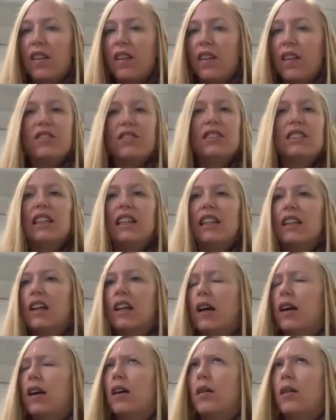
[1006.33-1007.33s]
I've seen
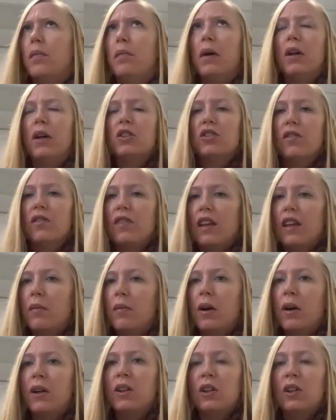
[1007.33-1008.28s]
a bunch of them on